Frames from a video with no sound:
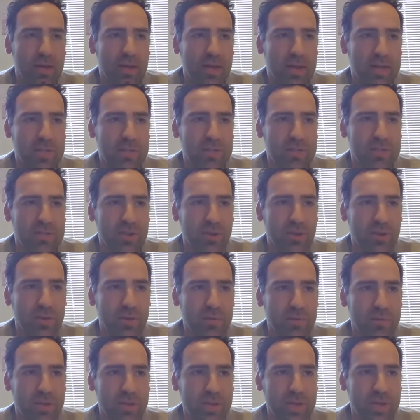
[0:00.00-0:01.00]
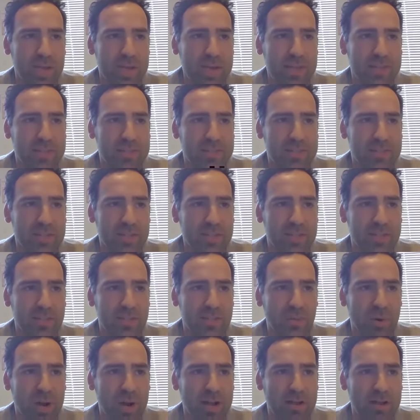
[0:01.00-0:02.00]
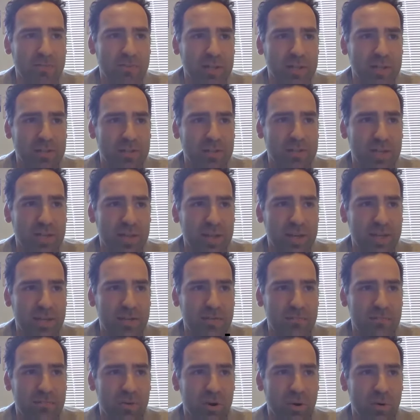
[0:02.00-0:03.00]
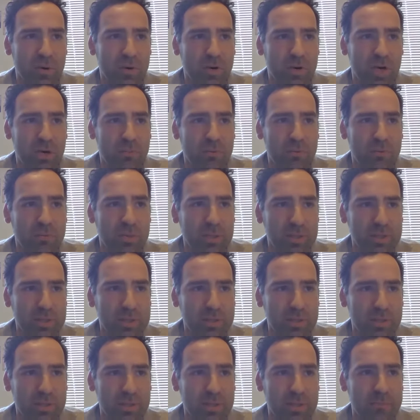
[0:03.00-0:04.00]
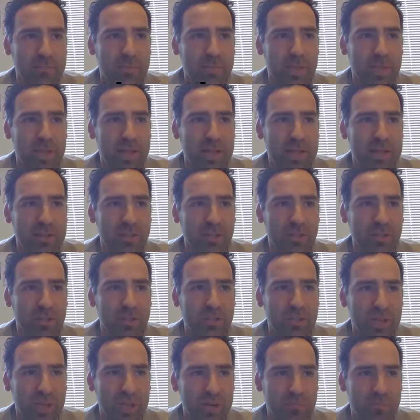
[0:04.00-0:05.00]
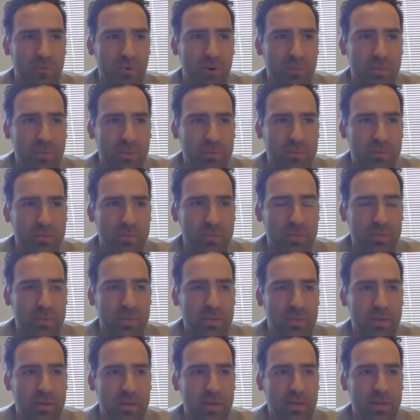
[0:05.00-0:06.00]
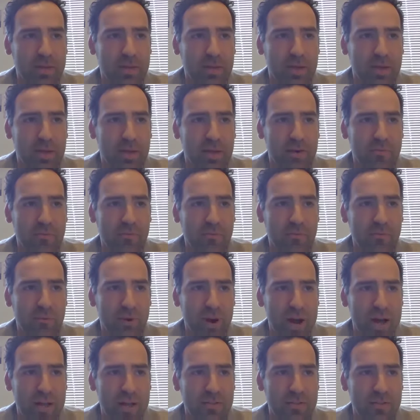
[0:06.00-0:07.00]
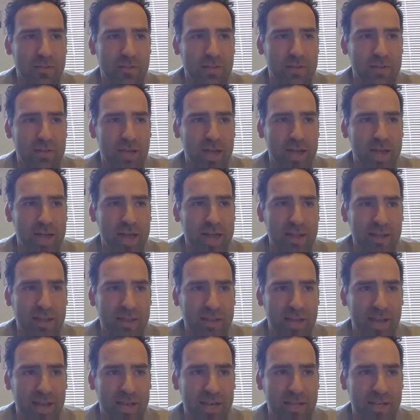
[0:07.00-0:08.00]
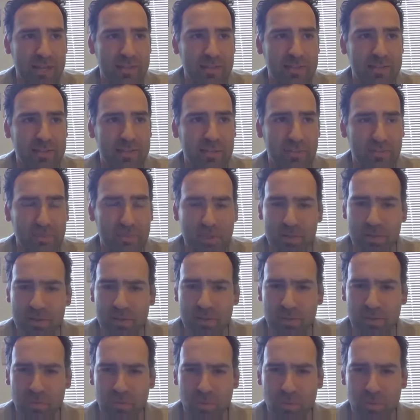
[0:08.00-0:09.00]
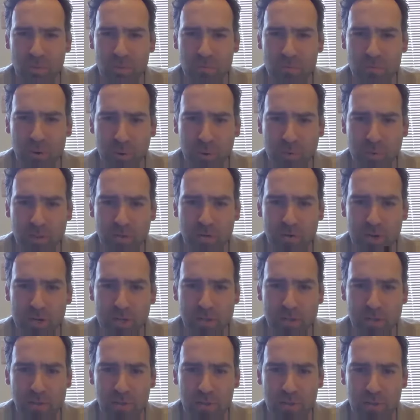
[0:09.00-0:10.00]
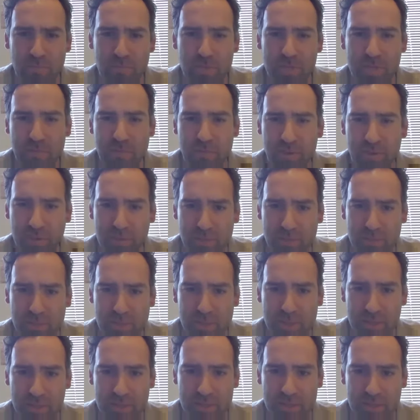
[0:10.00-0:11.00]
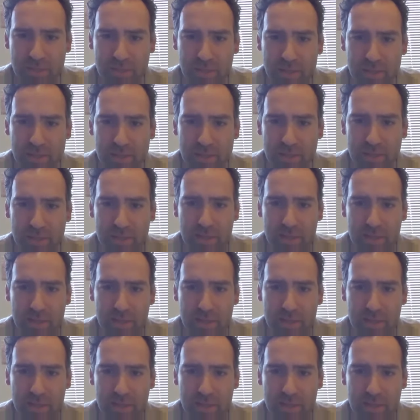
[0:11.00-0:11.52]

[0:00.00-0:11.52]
And so it's a way of understanding moral culpability as a shared problem, rather than allocating it simply to perpetrators who can become victims the next day.